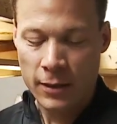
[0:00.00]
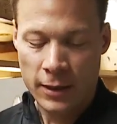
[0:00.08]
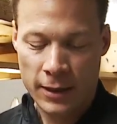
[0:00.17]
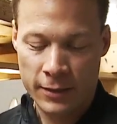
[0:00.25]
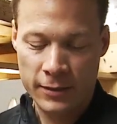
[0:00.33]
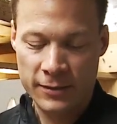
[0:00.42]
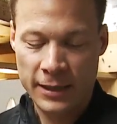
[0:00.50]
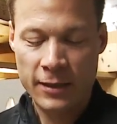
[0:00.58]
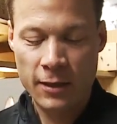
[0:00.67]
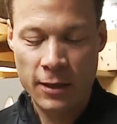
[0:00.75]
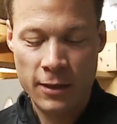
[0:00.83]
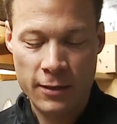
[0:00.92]
Uh, the
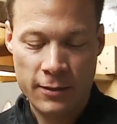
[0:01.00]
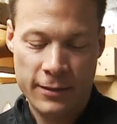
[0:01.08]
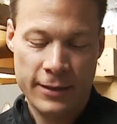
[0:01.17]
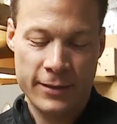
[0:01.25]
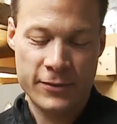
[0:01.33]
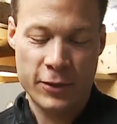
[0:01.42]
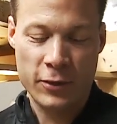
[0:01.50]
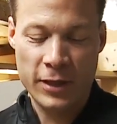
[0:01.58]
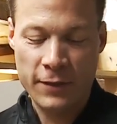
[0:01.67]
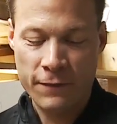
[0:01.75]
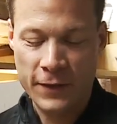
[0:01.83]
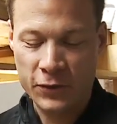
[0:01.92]
tendon guard is a
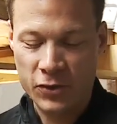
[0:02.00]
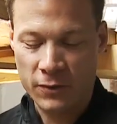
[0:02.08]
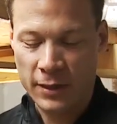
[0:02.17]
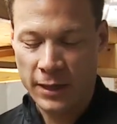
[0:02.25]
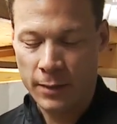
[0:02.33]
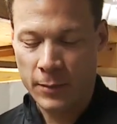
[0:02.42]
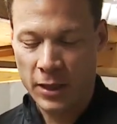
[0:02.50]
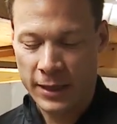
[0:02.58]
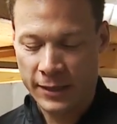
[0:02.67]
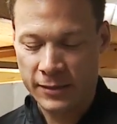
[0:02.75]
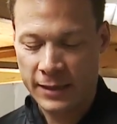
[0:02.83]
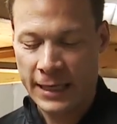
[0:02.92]
unique feature of the
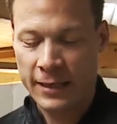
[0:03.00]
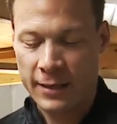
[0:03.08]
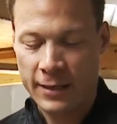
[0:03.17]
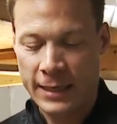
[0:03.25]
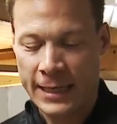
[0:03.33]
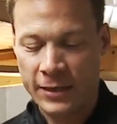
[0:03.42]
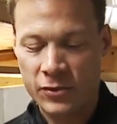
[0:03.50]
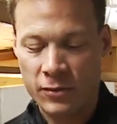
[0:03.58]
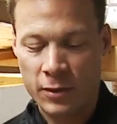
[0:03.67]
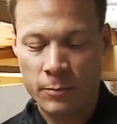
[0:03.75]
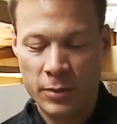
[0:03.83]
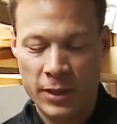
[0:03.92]
MLX skate, can
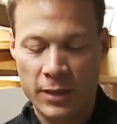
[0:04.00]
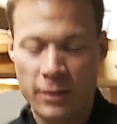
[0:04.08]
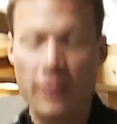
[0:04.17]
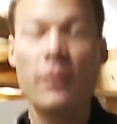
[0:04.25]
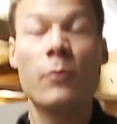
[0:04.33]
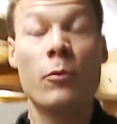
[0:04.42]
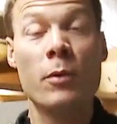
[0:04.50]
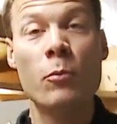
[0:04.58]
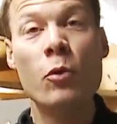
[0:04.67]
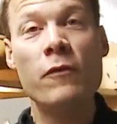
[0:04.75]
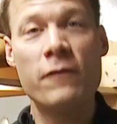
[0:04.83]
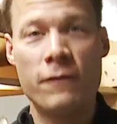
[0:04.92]
actually be
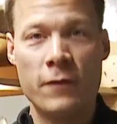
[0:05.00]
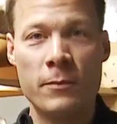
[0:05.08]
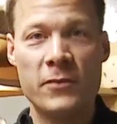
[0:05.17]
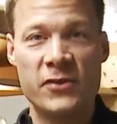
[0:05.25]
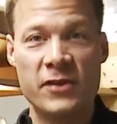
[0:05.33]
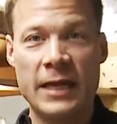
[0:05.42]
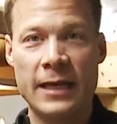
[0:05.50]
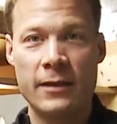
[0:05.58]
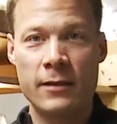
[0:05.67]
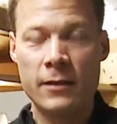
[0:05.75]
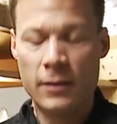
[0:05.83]
removed from the skate.